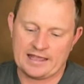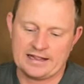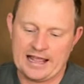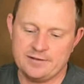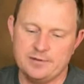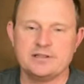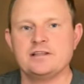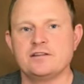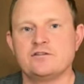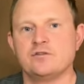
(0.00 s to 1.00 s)
and labor
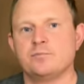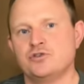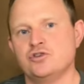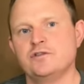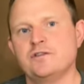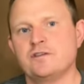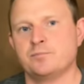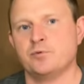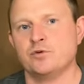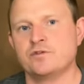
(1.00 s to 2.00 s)
needed to produce this
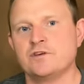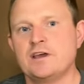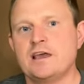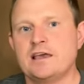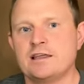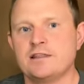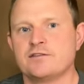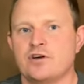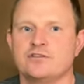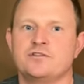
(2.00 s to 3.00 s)
boot, it
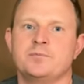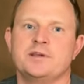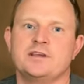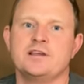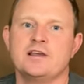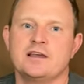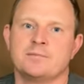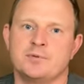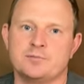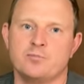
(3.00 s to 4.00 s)
is going to be
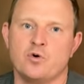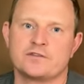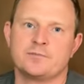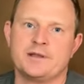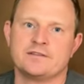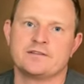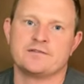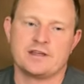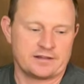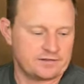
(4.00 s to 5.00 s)
a bit more
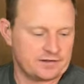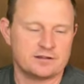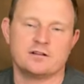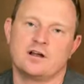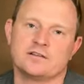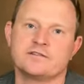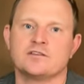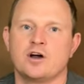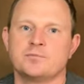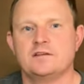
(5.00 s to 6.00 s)
expensive than a single
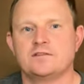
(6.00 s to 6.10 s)
lasted option.